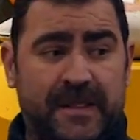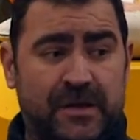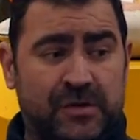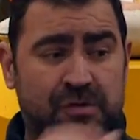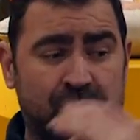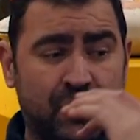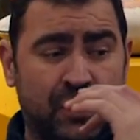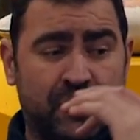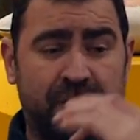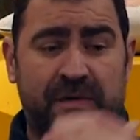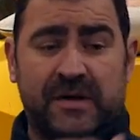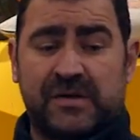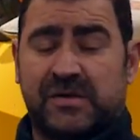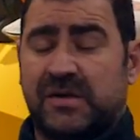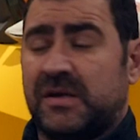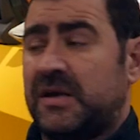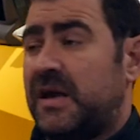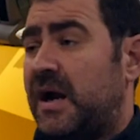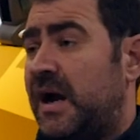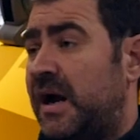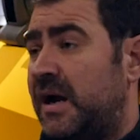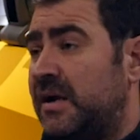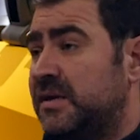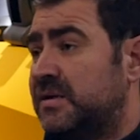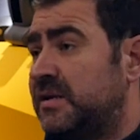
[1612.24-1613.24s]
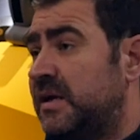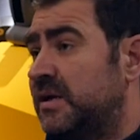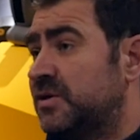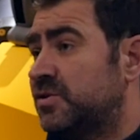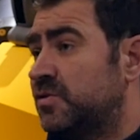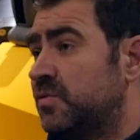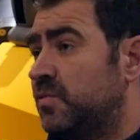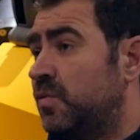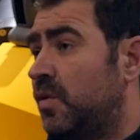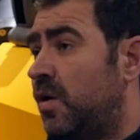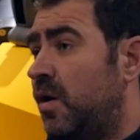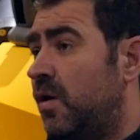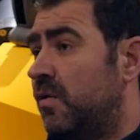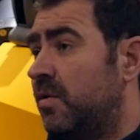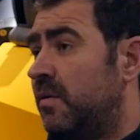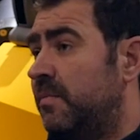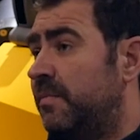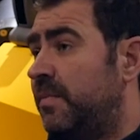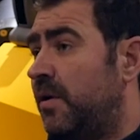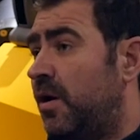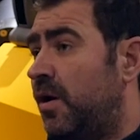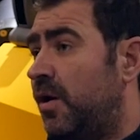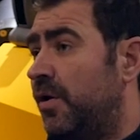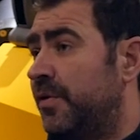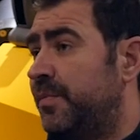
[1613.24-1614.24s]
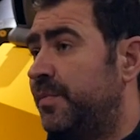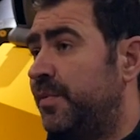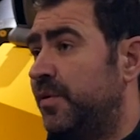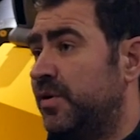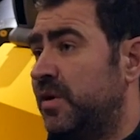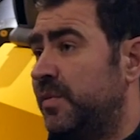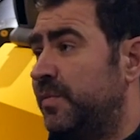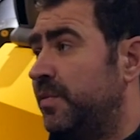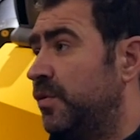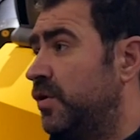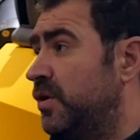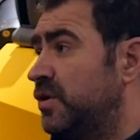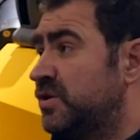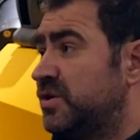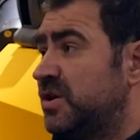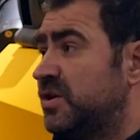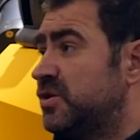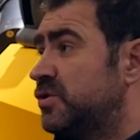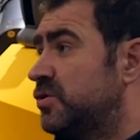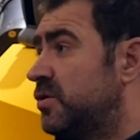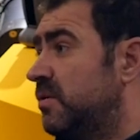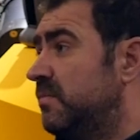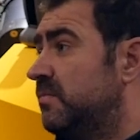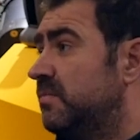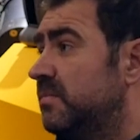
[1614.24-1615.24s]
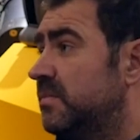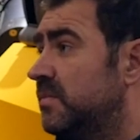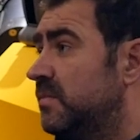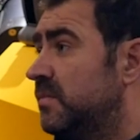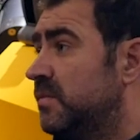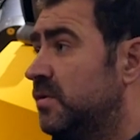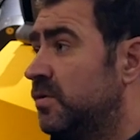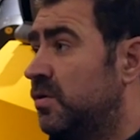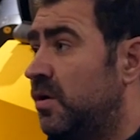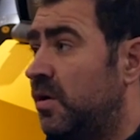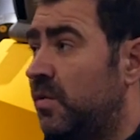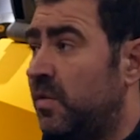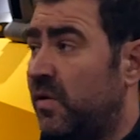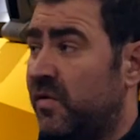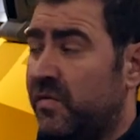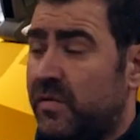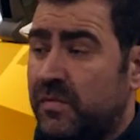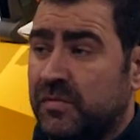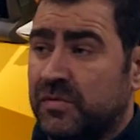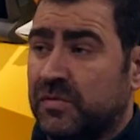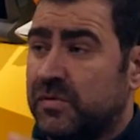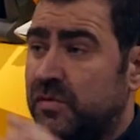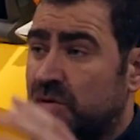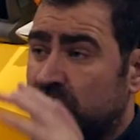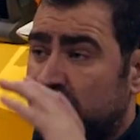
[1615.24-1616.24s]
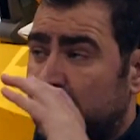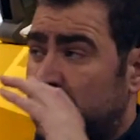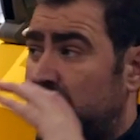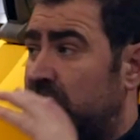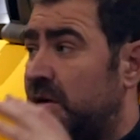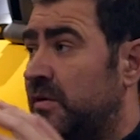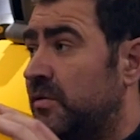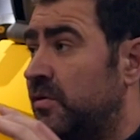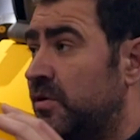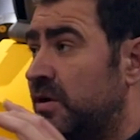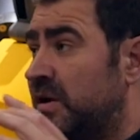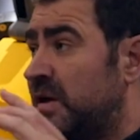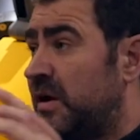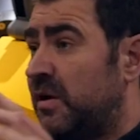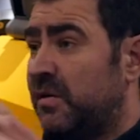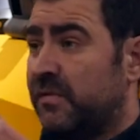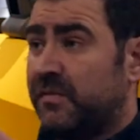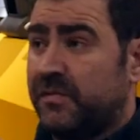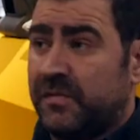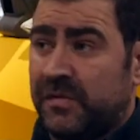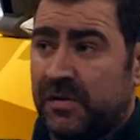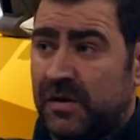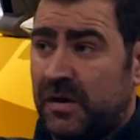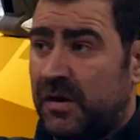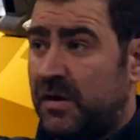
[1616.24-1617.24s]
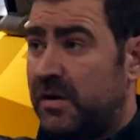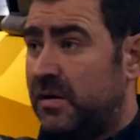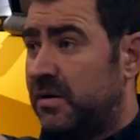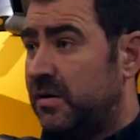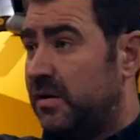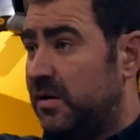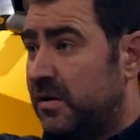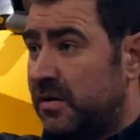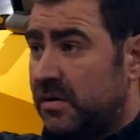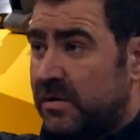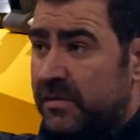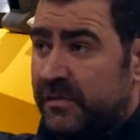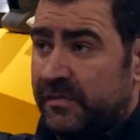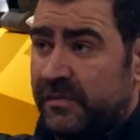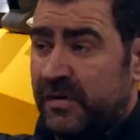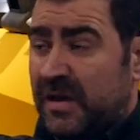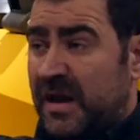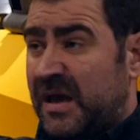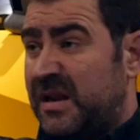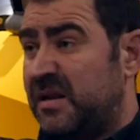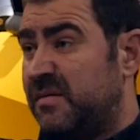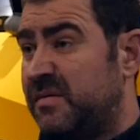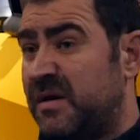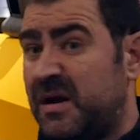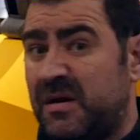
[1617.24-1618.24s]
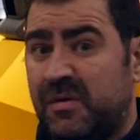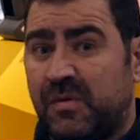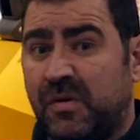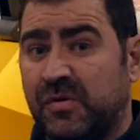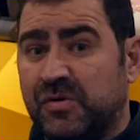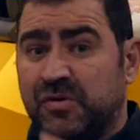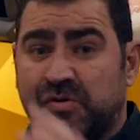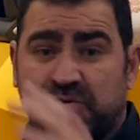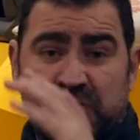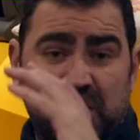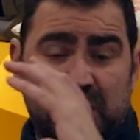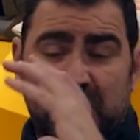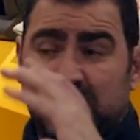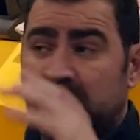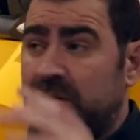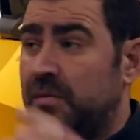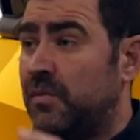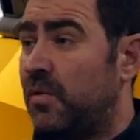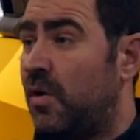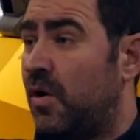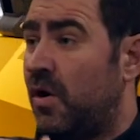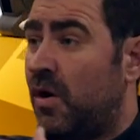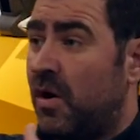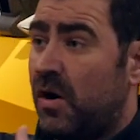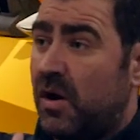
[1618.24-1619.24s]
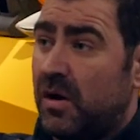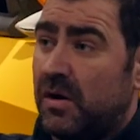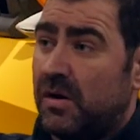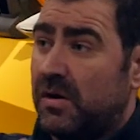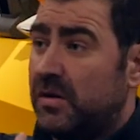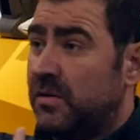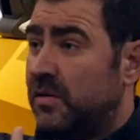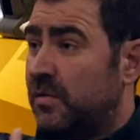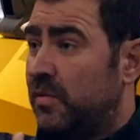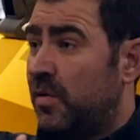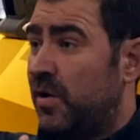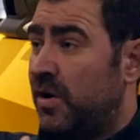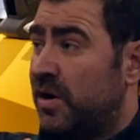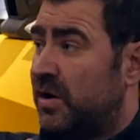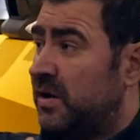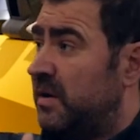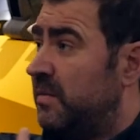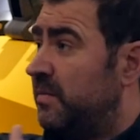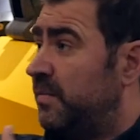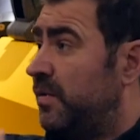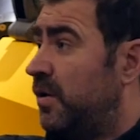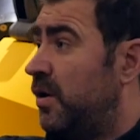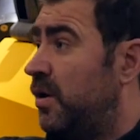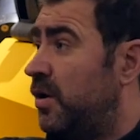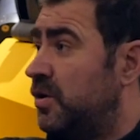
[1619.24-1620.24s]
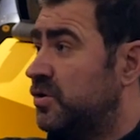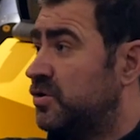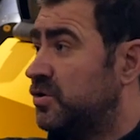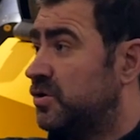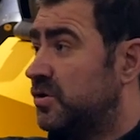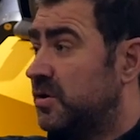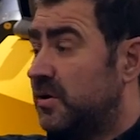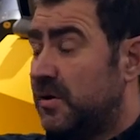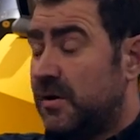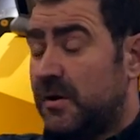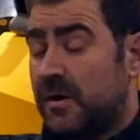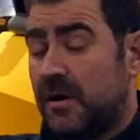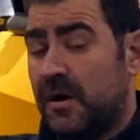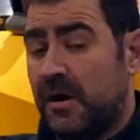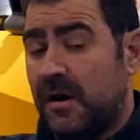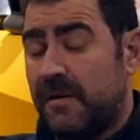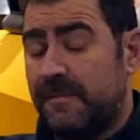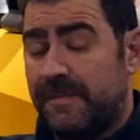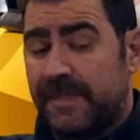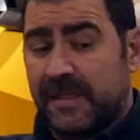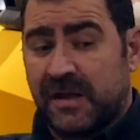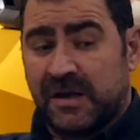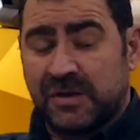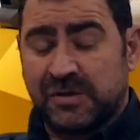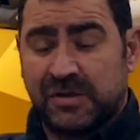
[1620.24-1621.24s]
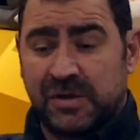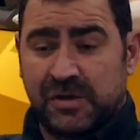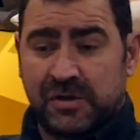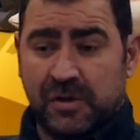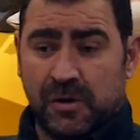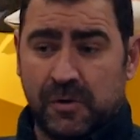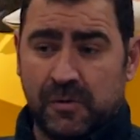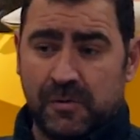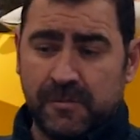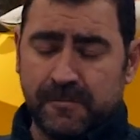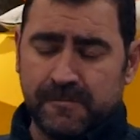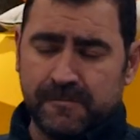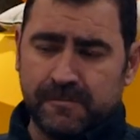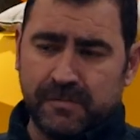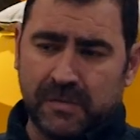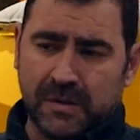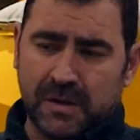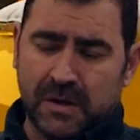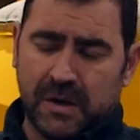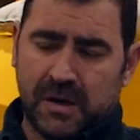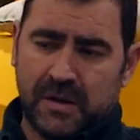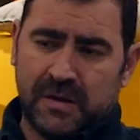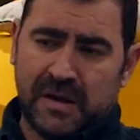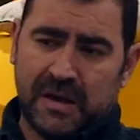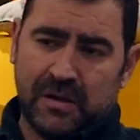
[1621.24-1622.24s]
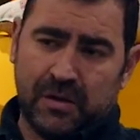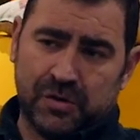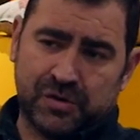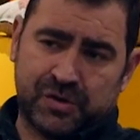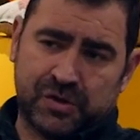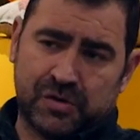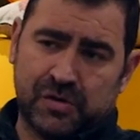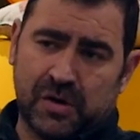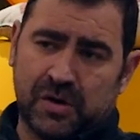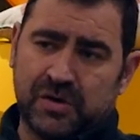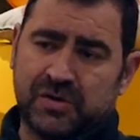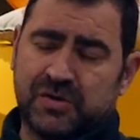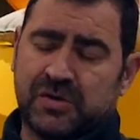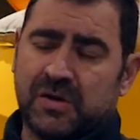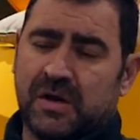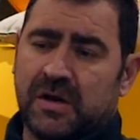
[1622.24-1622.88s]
Told the rest of the guys, get some water on board, buddy system. You know, one of them's looking out for enemy, one's drinking water, working in pairs, as they do. Then I looked across